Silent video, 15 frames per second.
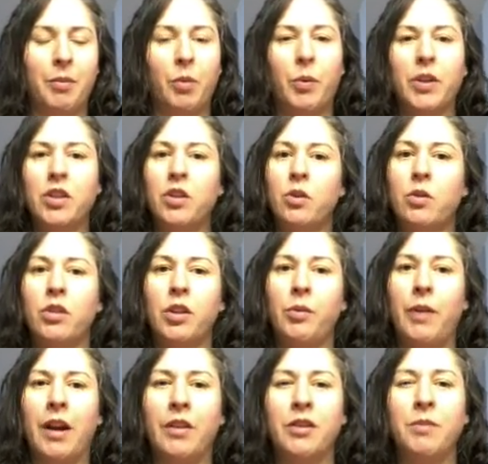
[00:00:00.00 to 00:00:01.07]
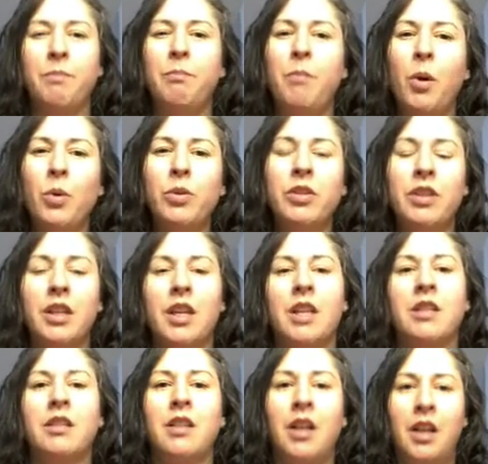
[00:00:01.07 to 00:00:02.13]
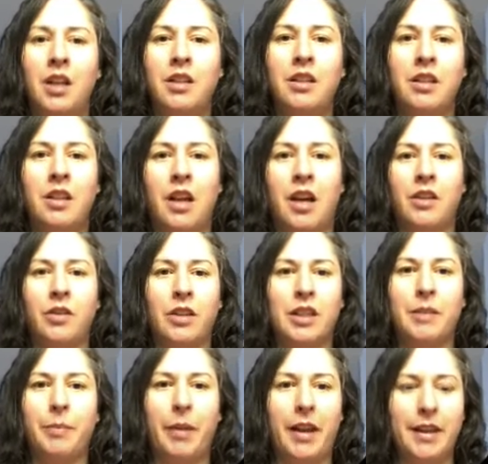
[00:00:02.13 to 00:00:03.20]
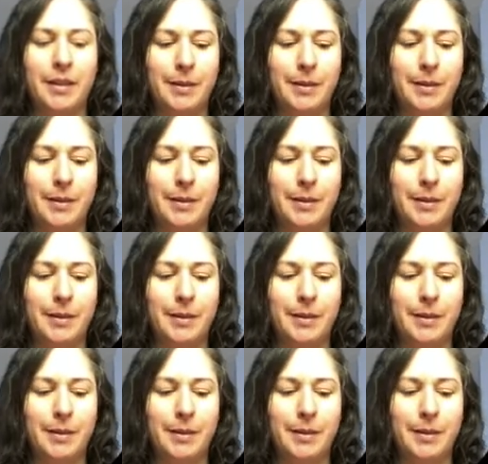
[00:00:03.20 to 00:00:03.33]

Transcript: which usually rounds most things to the hundredths place.